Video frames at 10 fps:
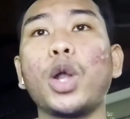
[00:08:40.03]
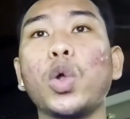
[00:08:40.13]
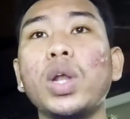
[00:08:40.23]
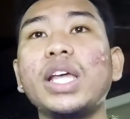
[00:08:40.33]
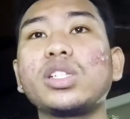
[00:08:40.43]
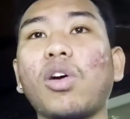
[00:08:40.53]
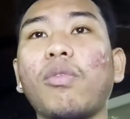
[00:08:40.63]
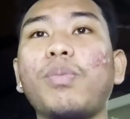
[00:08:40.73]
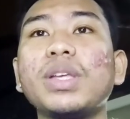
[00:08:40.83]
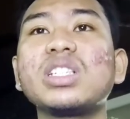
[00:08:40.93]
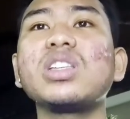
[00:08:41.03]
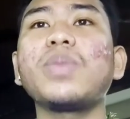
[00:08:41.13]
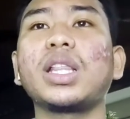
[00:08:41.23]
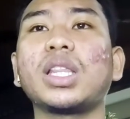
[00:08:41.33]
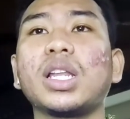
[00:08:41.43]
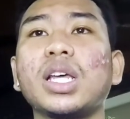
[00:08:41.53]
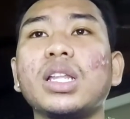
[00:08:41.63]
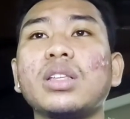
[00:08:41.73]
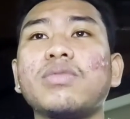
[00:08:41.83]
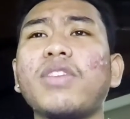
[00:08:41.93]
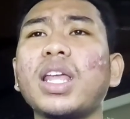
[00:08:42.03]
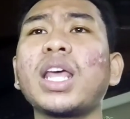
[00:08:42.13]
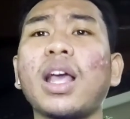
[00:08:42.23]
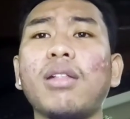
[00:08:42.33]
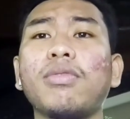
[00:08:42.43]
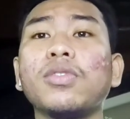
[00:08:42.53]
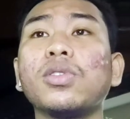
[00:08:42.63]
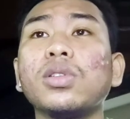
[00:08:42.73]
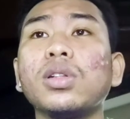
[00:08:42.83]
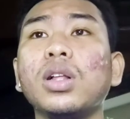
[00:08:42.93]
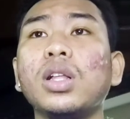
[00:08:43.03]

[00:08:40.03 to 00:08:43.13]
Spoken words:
Knowledge of PC maintenance is very helpful